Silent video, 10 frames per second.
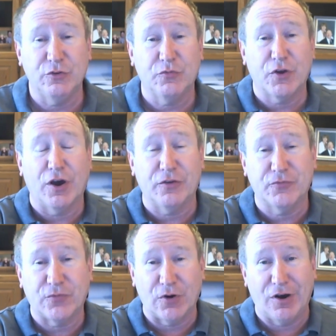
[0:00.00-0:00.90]
You've
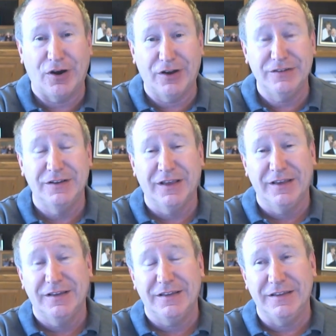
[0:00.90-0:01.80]
got fraud
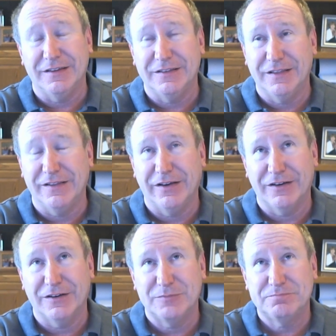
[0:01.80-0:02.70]
in
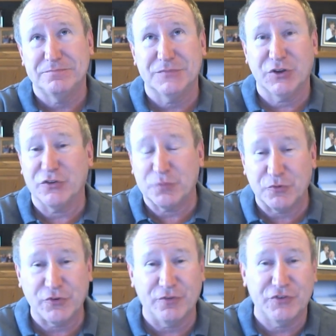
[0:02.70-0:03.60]
the
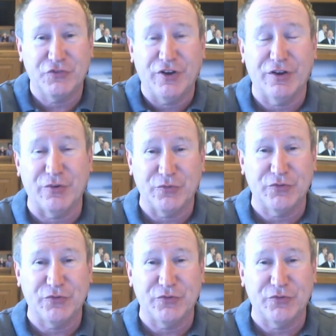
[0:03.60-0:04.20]
customer service channel.